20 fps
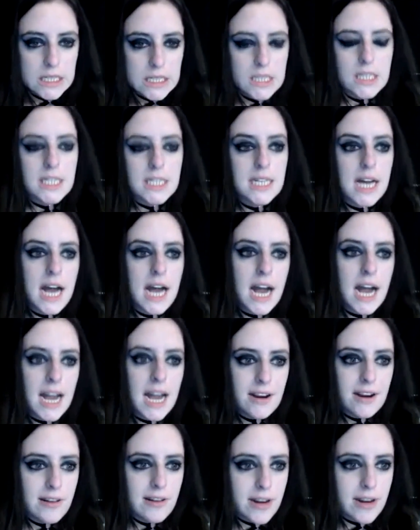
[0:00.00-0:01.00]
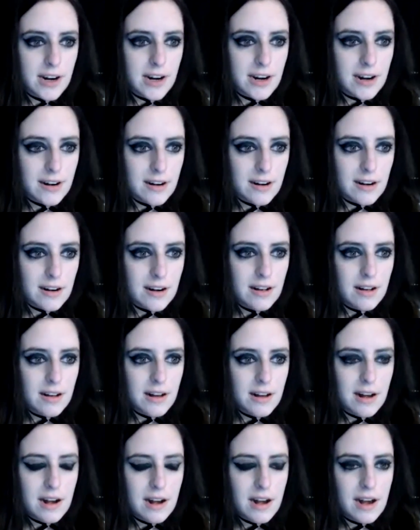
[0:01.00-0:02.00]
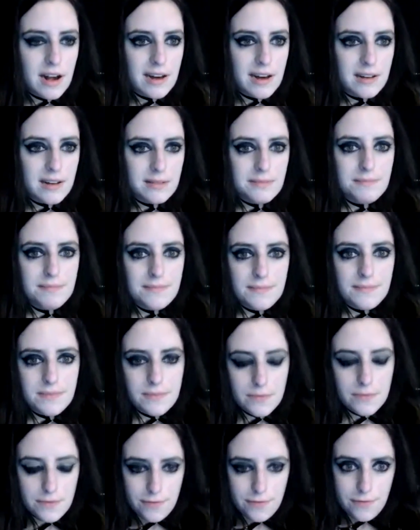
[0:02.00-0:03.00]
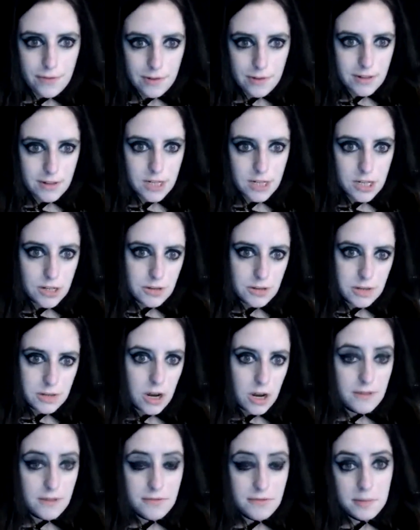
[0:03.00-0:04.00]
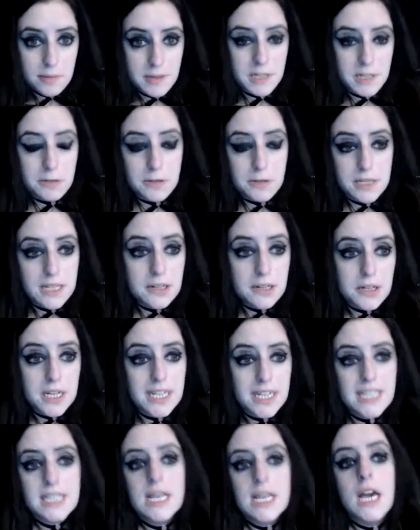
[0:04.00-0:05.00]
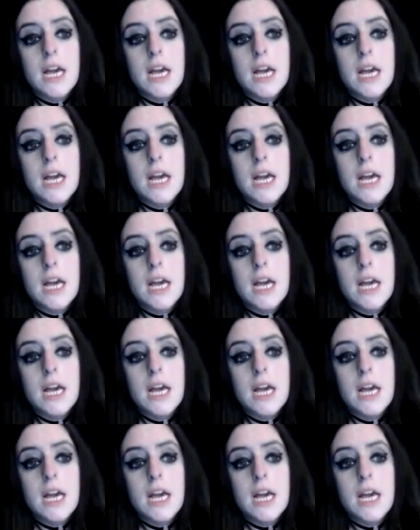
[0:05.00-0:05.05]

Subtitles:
to hire her to do the art for my new series,